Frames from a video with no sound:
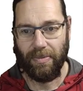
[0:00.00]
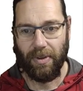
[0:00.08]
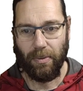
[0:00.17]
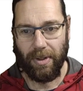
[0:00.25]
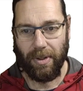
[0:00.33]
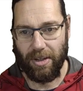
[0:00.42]

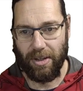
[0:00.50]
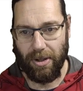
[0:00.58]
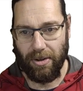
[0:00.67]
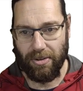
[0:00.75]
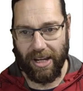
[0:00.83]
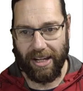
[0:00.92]
instead we
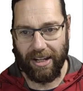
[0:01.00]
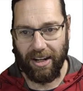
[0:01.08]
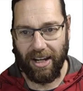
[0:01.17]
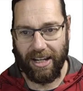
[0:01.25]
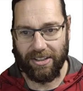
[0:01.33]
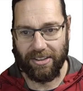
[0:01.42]
use a
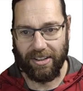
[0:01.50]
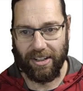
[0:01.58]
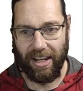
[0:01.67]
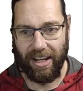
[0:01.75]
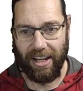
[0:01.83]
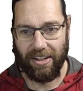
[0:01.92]
client
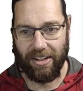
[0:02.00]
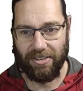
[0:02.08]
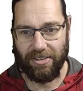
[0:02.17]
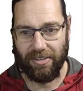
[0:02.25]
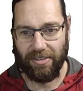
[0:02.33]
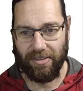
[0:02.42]
and
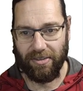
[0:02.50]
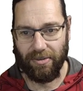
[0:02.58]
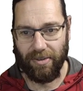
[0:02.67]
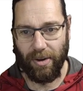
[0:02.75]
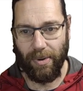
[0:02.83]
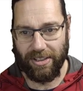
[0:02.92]

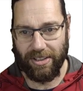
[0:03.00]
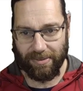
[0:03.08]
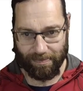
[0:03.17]
request,